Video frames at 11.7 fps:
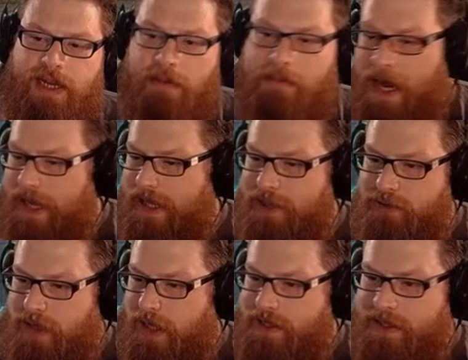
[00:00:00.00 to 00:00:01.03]
my
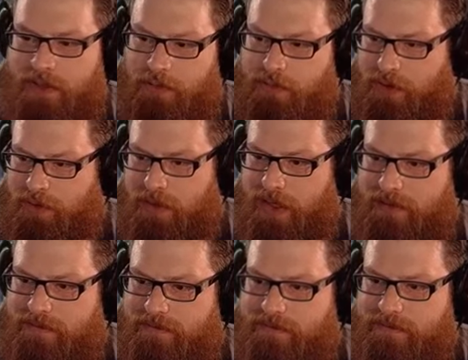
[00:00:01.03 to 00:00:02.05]
electrolyzers don't do that.
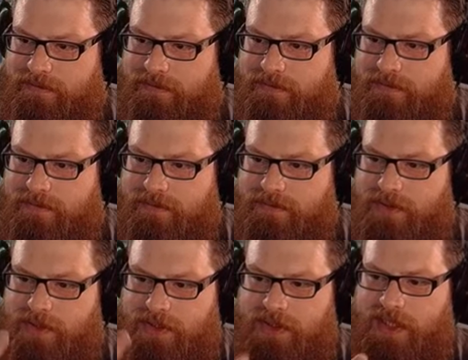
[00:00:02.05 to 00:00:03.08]

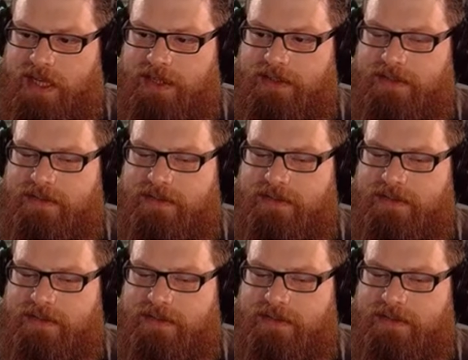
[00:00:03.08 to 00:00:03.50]
Do you understand?